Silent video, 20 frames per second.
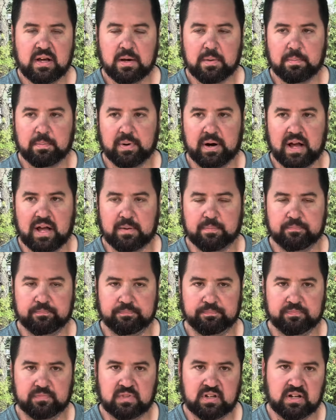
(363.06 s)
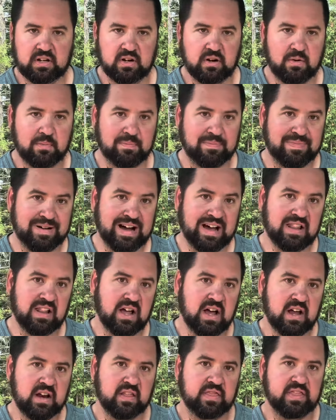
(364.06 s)
But you know, my
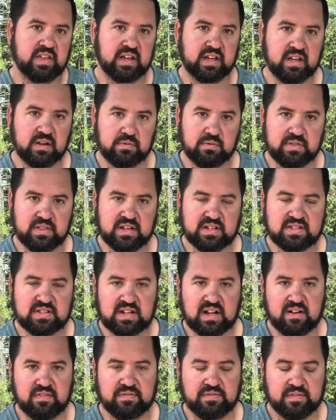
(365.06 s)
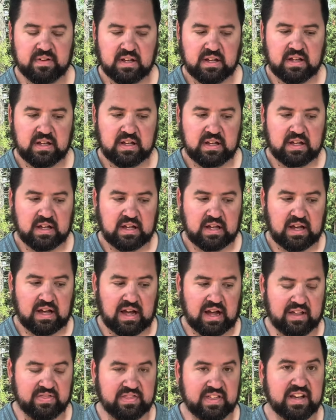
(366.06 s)
line of thinking with this stuff,
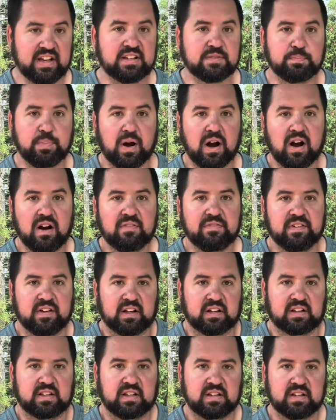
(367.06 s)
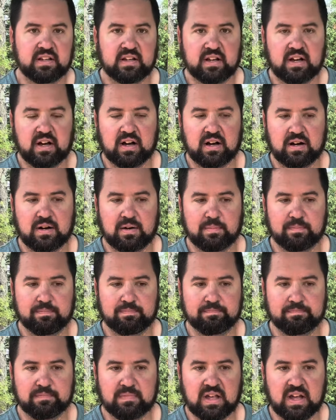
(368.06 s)
I think it's perfect.
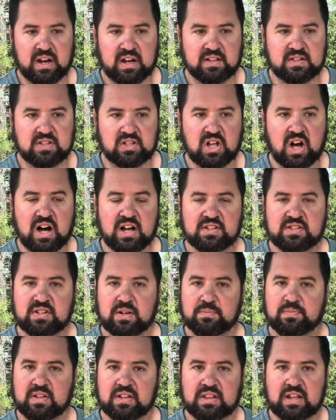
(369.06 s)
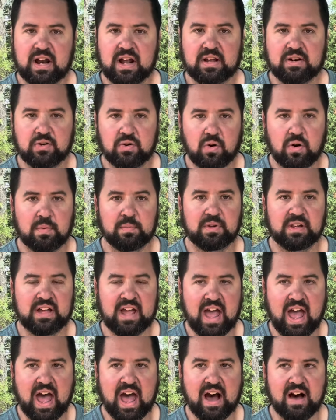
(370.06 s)
And it's not something that I normally
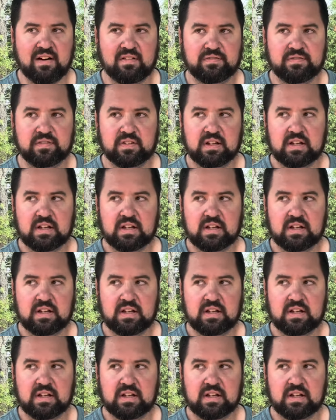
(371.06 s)
have.